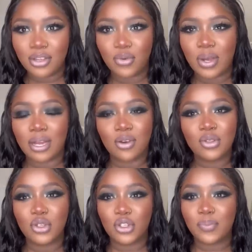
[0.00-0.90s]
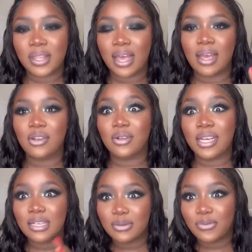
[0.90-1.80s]
You can also shop there and you'll
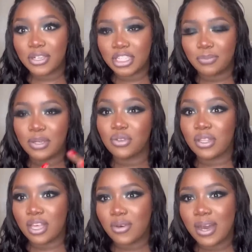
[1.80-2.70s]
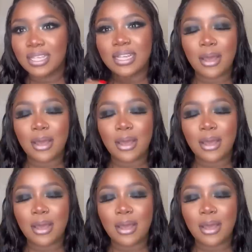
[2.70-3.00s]
get free shipping to the US.